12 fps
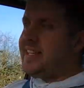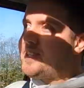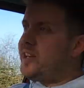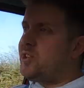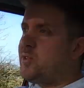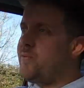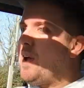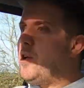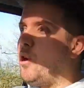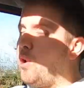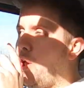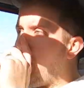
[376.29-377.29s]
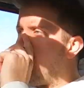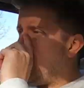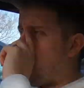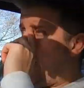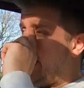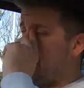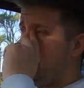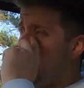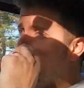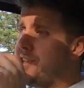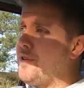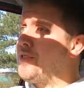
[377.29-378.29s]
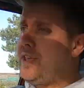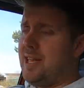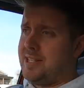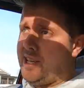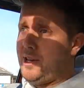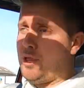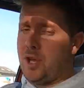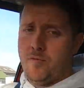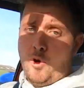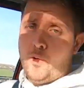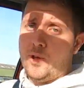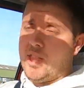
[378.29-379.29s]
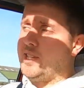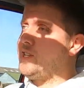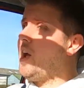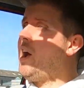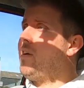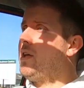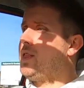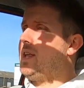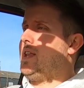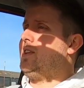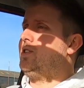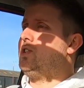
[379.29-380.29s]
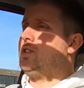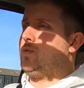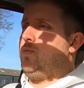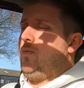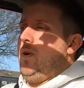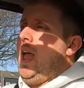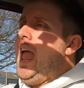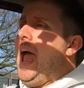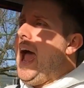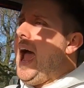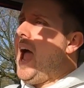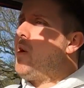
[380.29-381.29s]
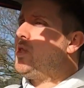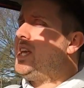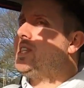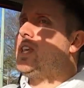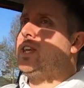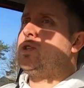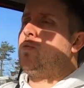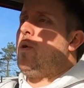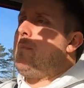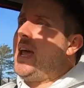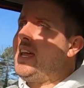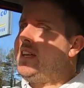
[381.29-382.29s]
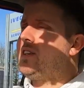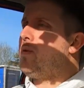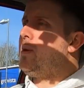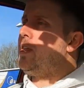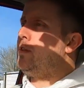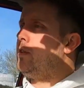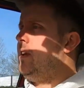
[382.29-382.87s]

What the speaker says: stick just felt all over the place, and I don't think that's anything wrong with this car. I think that's just how these things were made. I mean,